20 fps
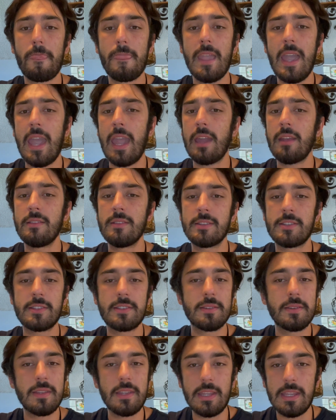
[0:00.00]
And
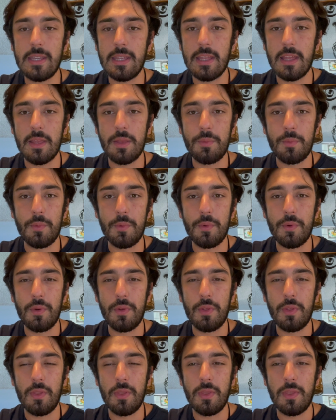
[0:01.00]

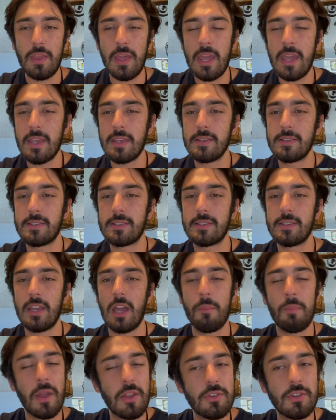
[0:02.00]
his
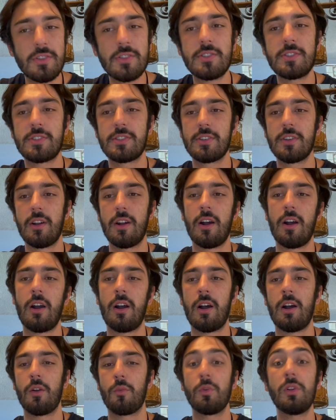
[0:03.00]
opinions
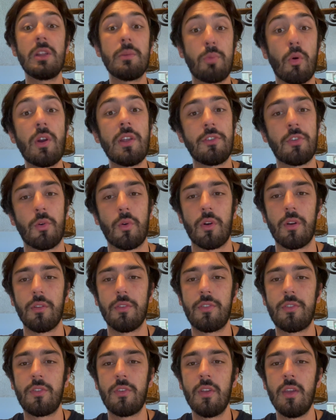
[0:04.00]
really point
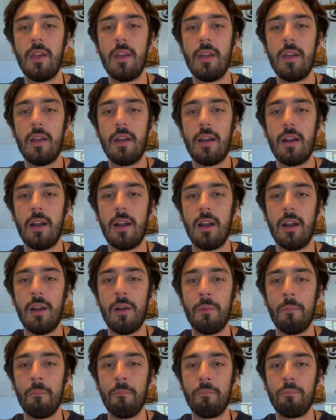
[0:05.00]
towards
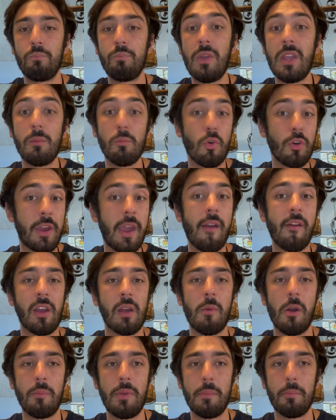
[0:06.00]
being more caring
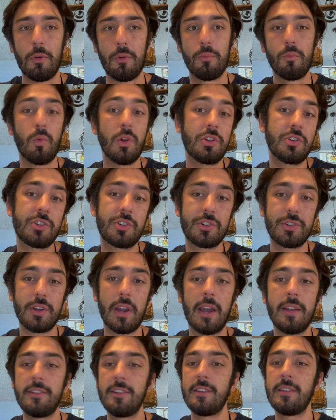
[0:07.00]
about people, which
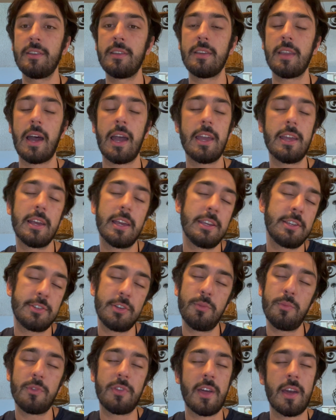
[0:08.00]
I
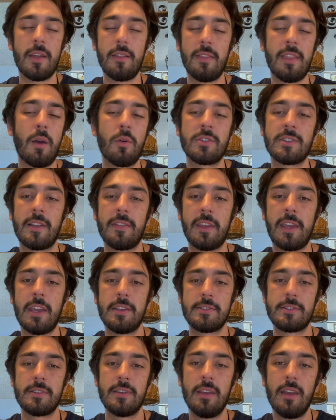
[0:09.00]
assumed that was not the
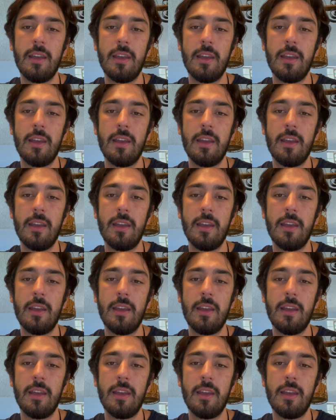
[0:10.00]
case.